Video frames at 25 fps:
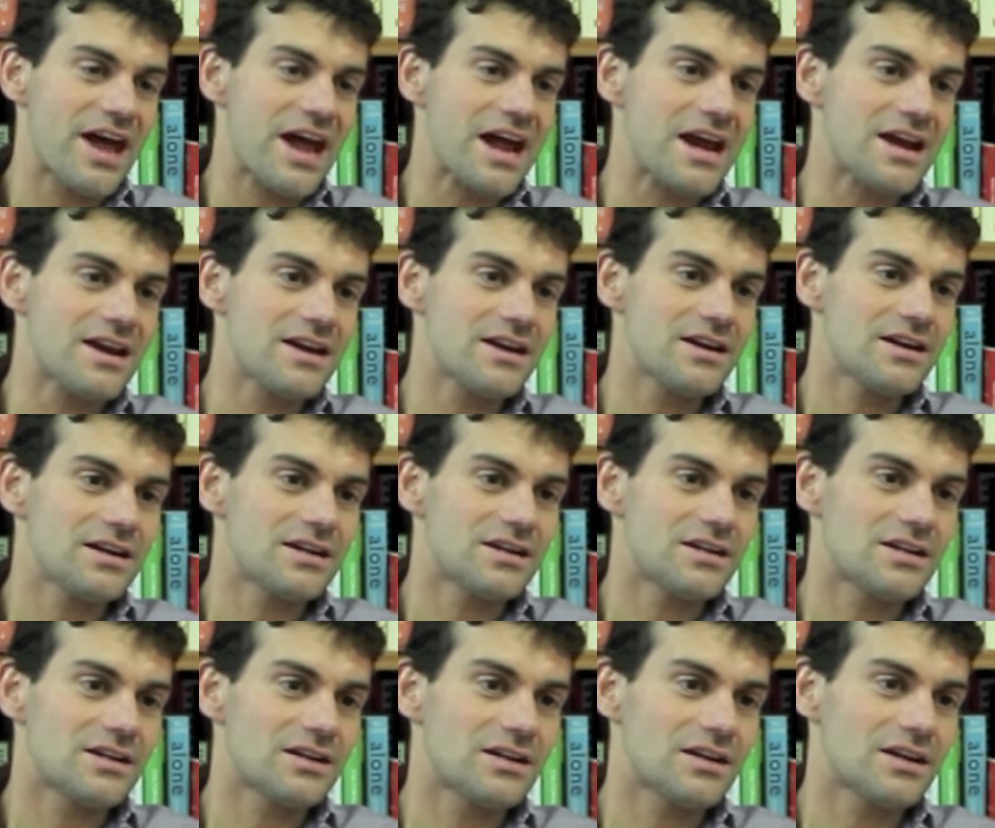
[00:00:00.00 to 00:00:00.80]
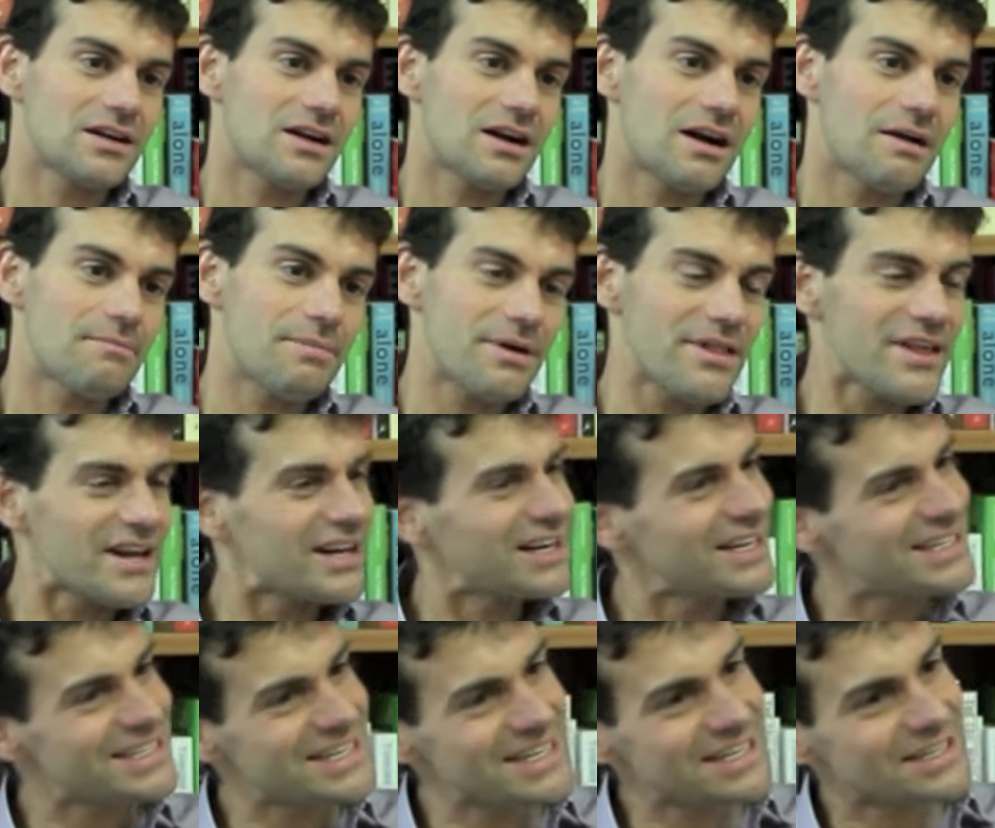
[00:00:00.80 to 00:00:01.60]
then
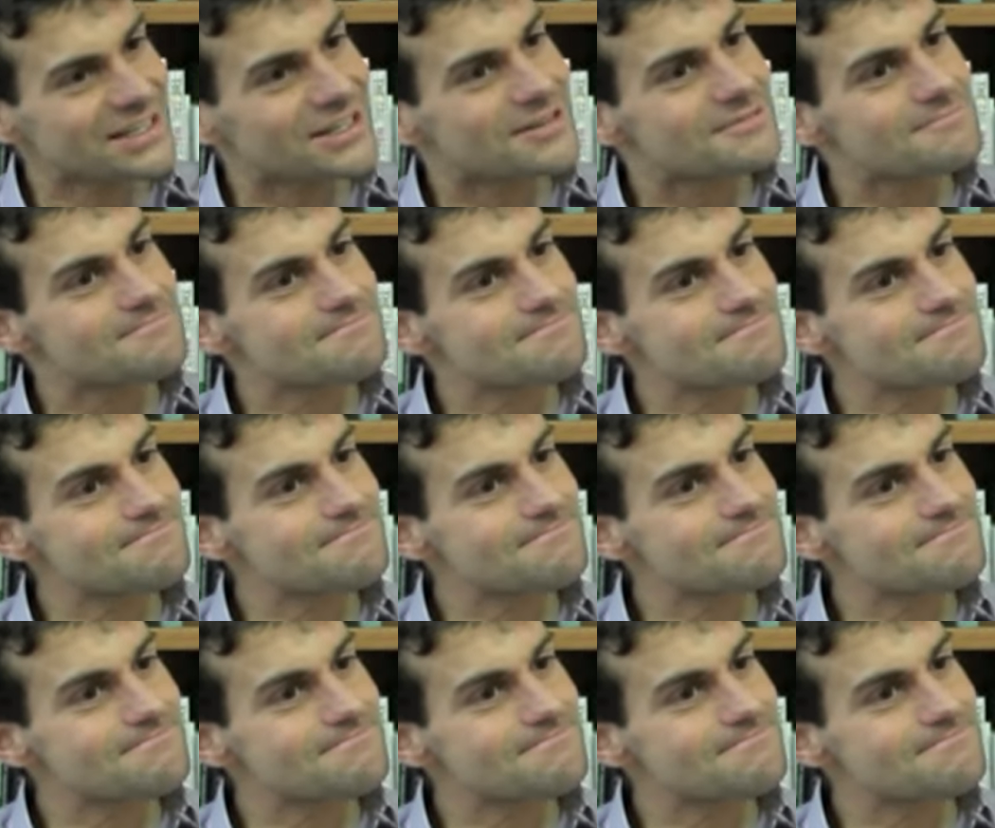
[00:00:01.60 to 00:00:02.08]
I didn't.